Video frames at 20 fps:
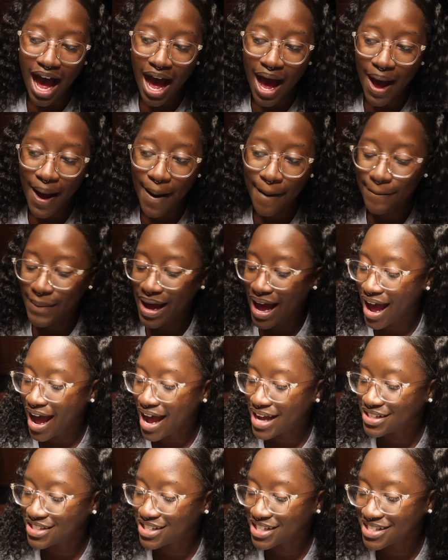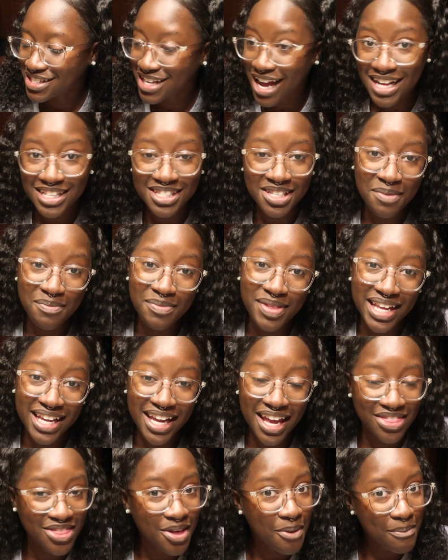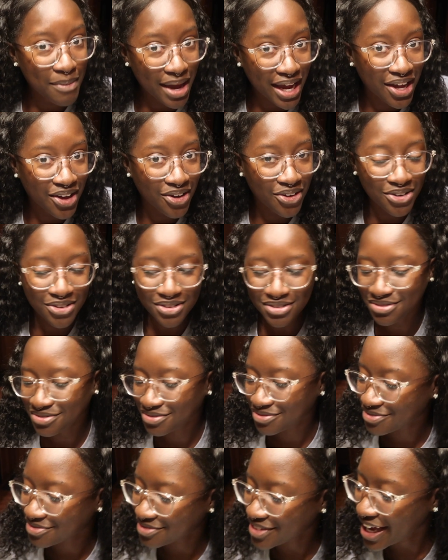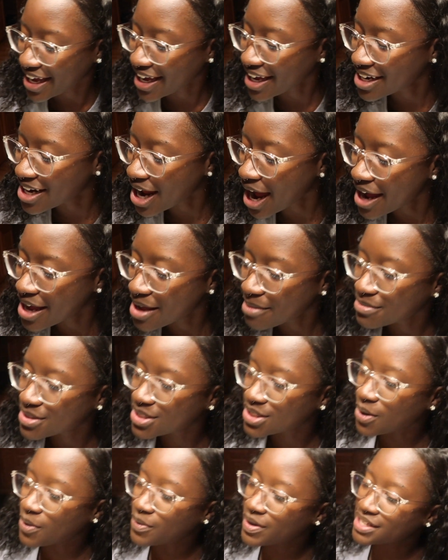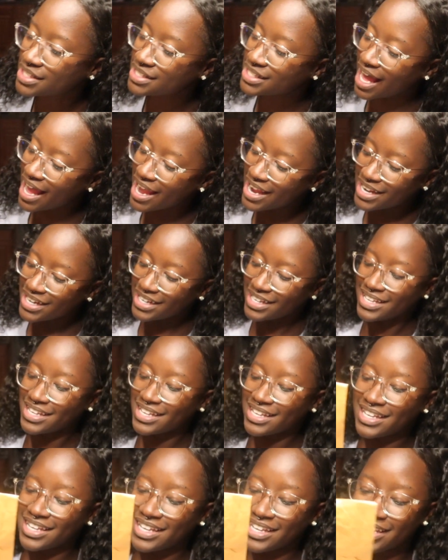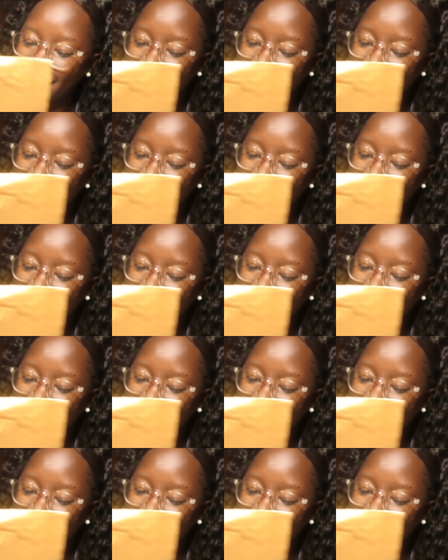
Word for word: Um, I just got something in the mail and I am so excited.